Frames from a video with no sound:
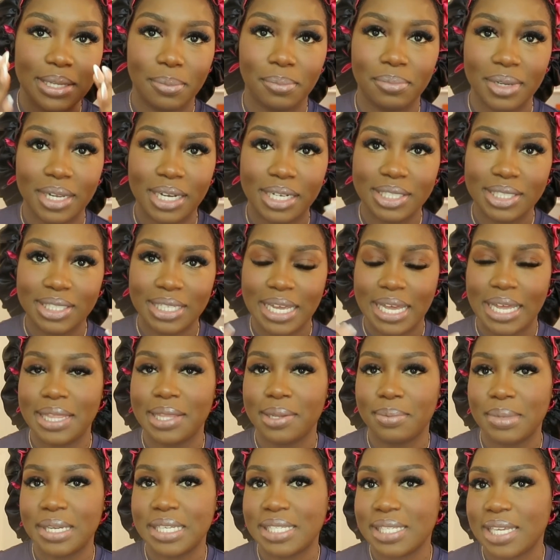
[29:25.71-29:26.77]
The blush
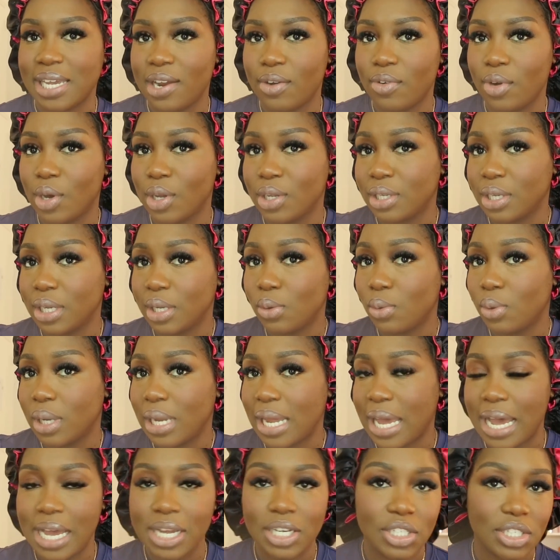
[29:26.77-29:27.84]
and the mascara on the lower
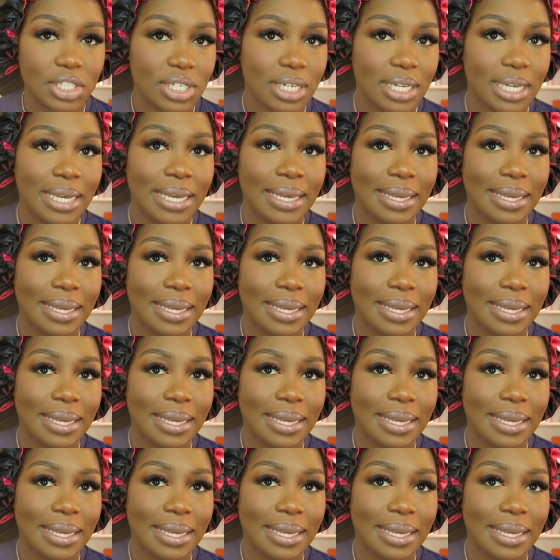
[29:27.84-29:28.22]
lash.